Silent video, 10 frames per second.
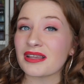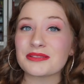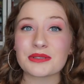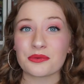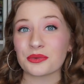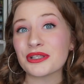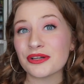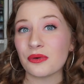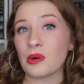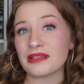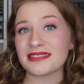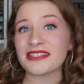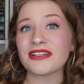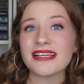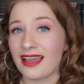This was a really cool
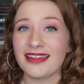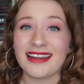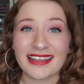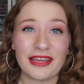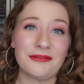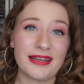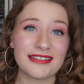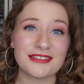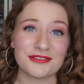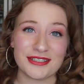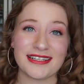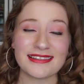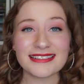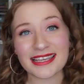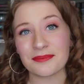series, and I can't wait to
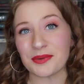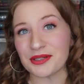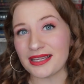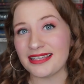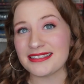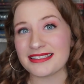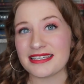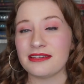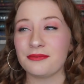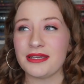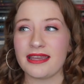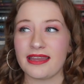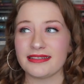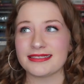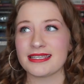read the second book and see if we
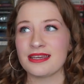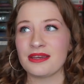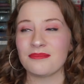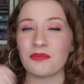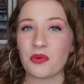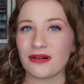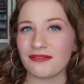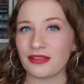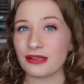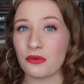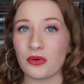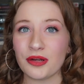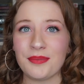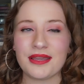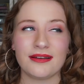get more of the
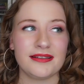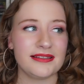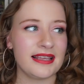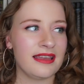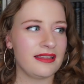lore, because